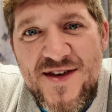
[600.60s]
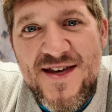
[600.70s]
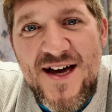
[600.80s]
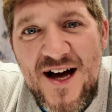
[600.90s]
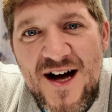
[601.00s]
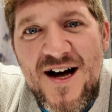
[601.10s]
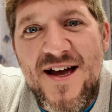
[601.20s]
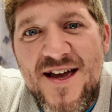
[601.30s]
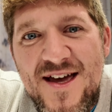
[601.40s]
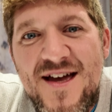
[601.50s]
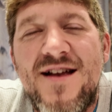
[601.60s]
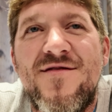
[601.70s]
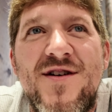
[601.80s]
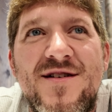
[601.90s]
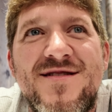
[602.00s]
VIN,
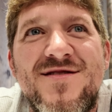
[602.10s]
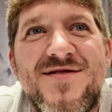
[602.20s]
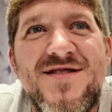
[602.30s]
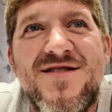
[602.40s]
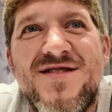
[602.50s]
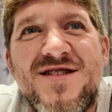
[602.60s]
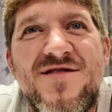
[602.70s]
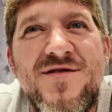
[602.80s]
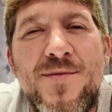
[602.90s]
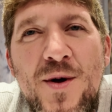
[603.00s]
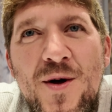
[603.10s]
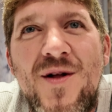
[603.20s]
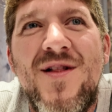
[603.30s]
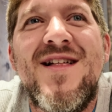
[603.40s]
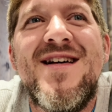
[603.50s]
Volunteers Initiative
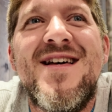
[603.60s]
Nepal,